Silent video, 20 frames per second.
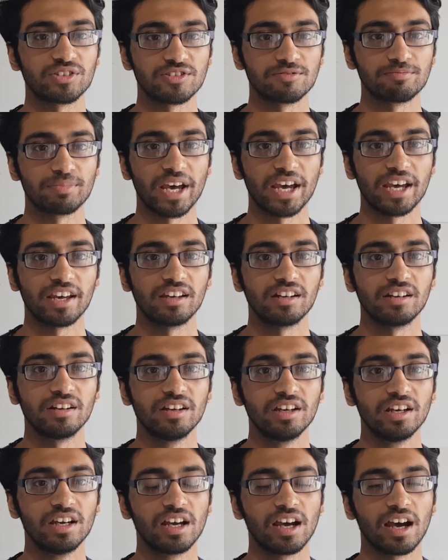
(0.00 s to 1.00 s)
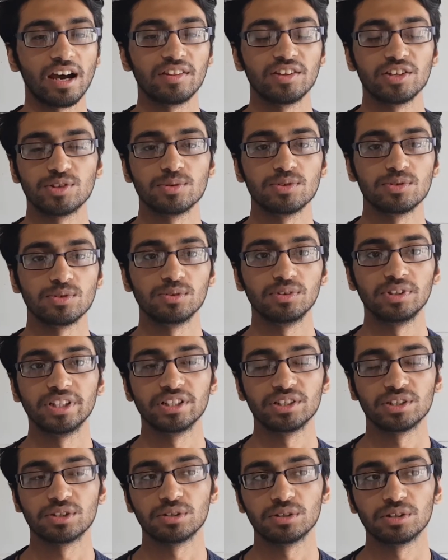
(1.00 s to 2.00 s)
of pain, and this was all
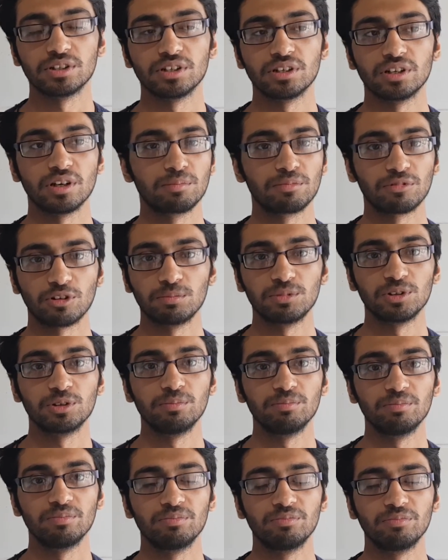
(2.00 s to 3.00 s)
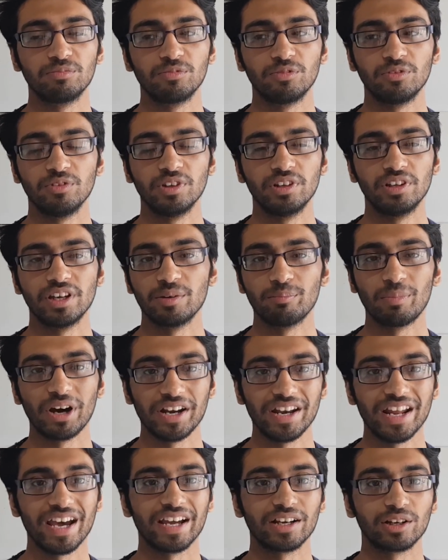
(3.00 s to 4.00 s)
linked to a problem in my
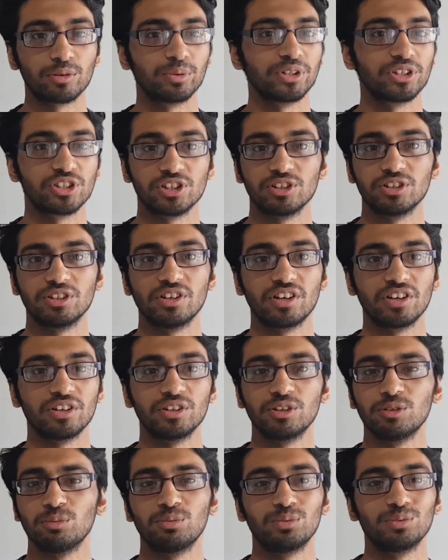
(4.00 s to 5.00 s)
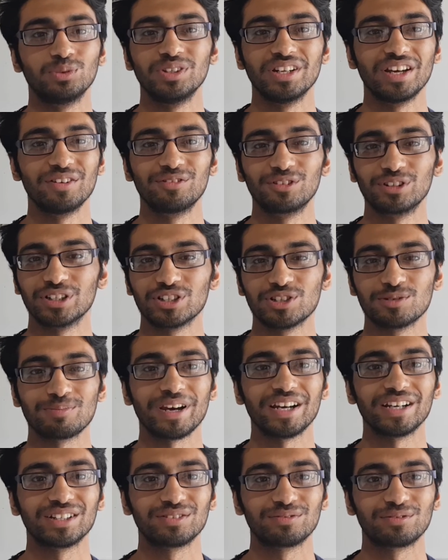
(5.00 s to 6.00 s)
neck, which you would never
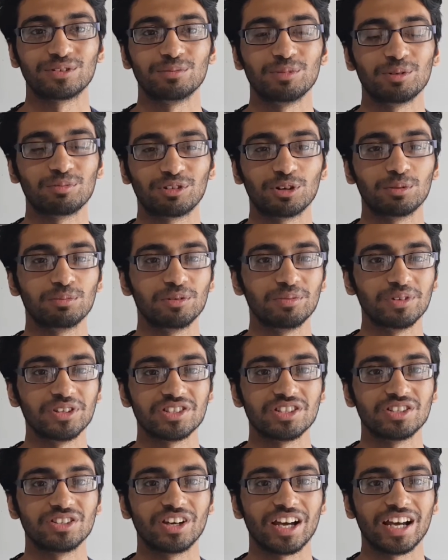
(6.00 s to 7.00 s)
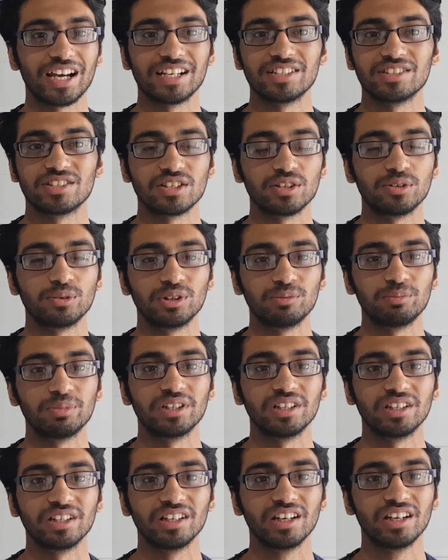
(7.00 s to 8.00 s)
expect from a problem that's in your hands. That it would
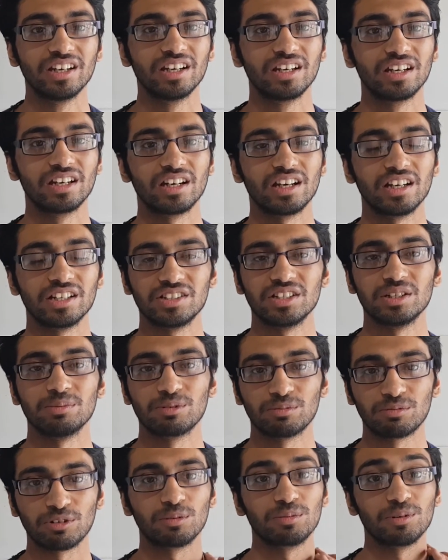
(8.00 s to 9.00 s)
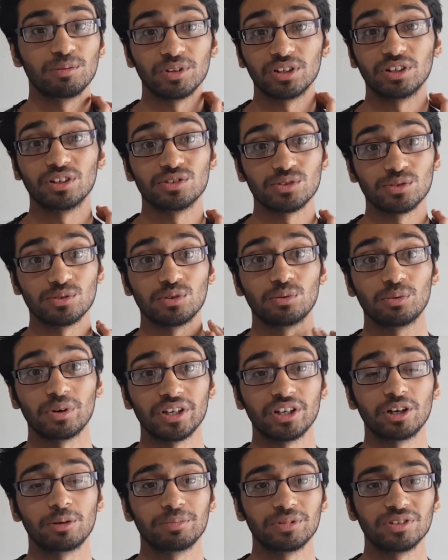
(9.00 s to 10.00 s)
be a deeper problem that goes all the way
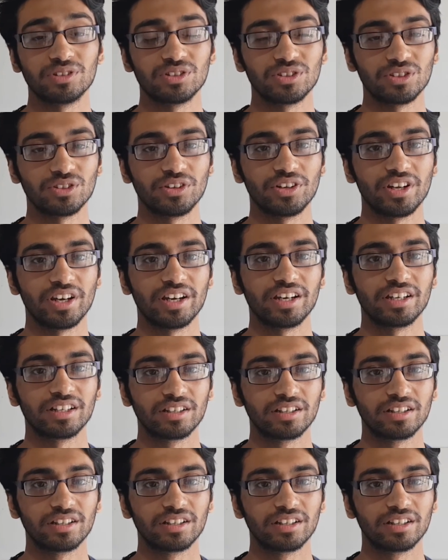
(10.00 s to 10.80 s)
up into your neck.